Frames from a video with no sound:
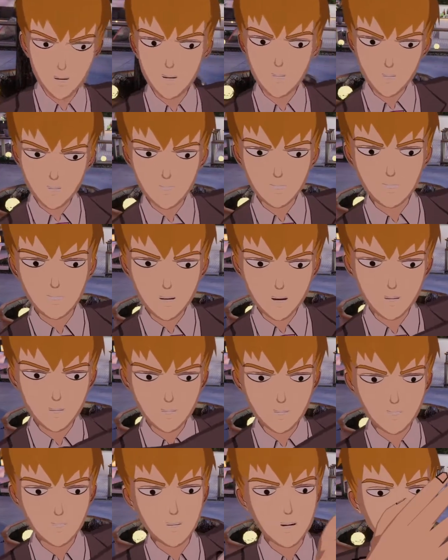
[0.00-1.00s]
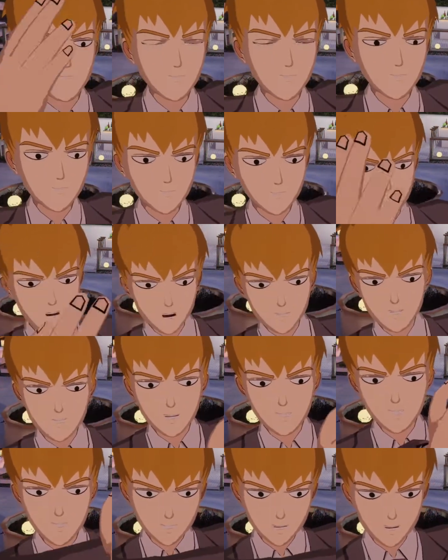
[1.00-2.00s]
These guys are using
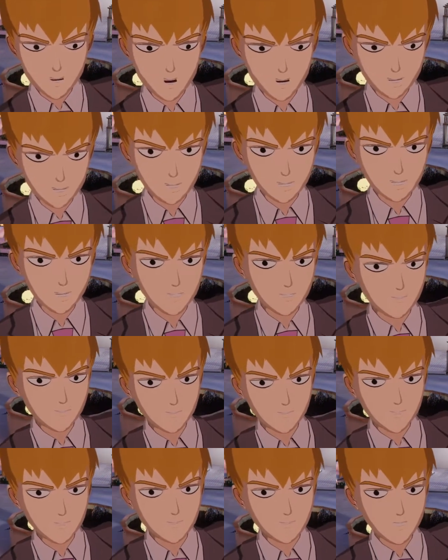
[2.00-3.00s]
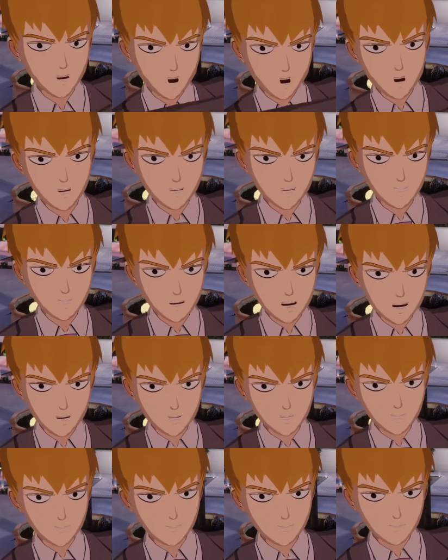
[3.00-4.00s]
free websites
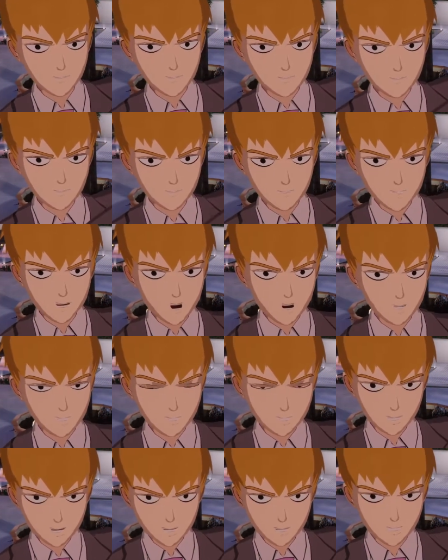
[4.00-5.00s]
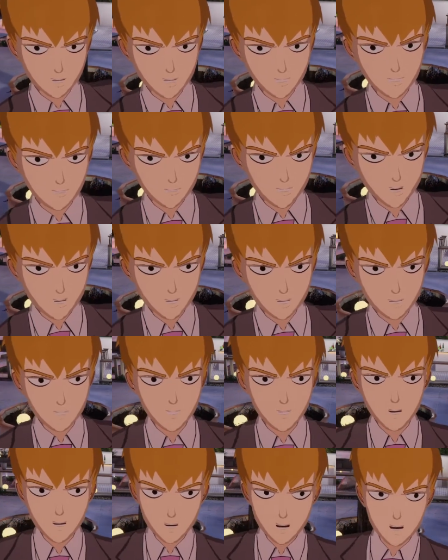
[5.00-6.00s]
to see this information. No
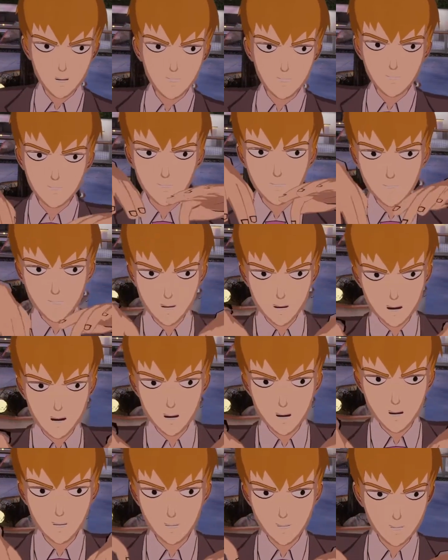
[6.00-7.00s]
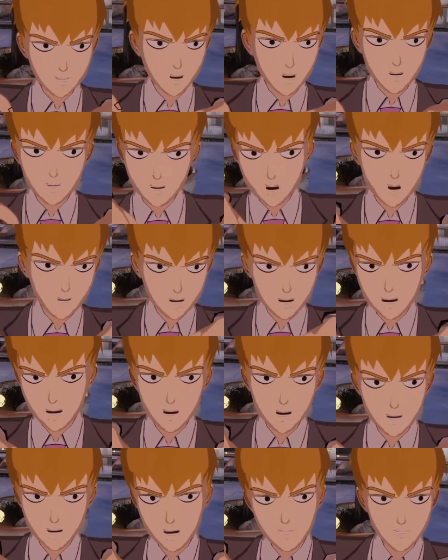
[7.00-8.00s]
one's hacking into
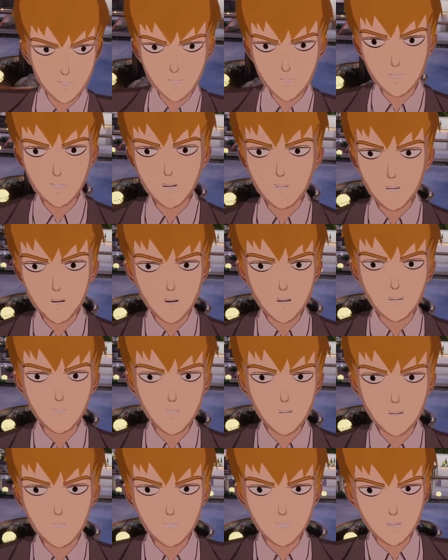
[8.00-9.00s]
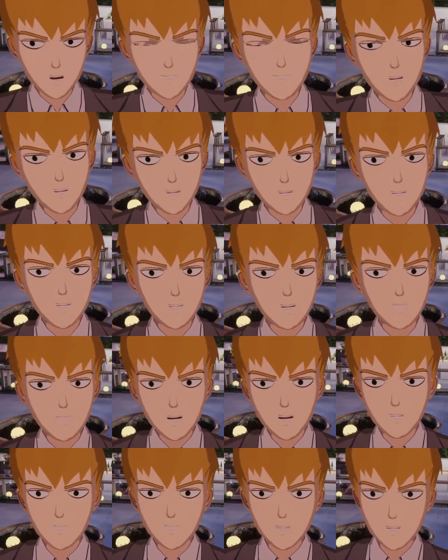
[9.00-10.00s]
companies' databases or doing any of that
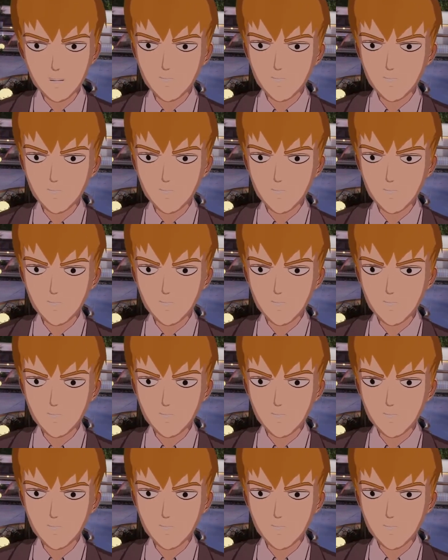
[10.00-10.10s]
stuff.